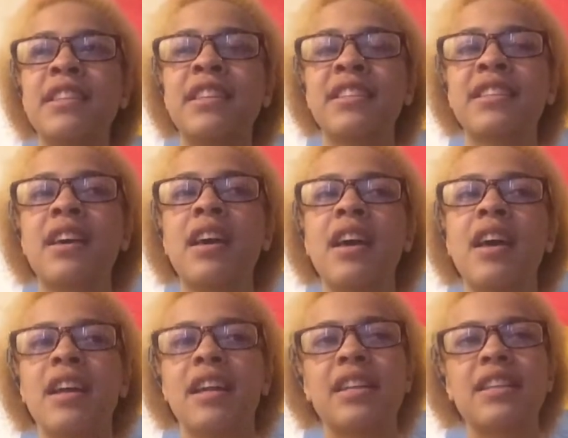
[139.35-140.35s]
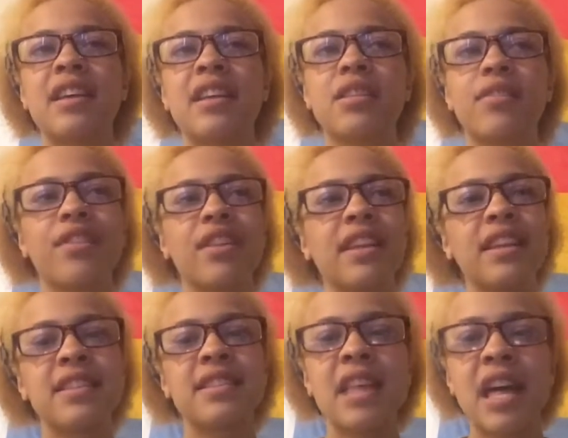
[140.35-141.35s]
these intense
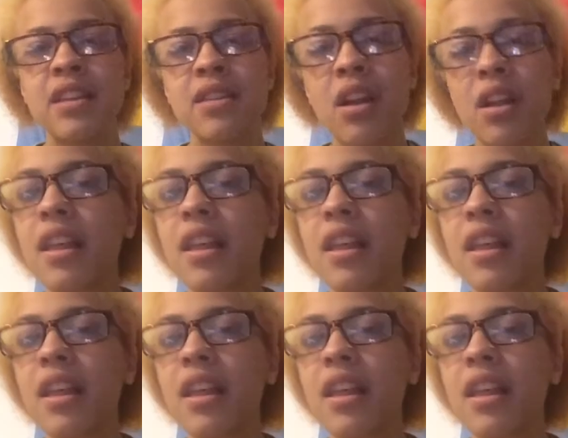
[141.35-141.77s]
feelings that not a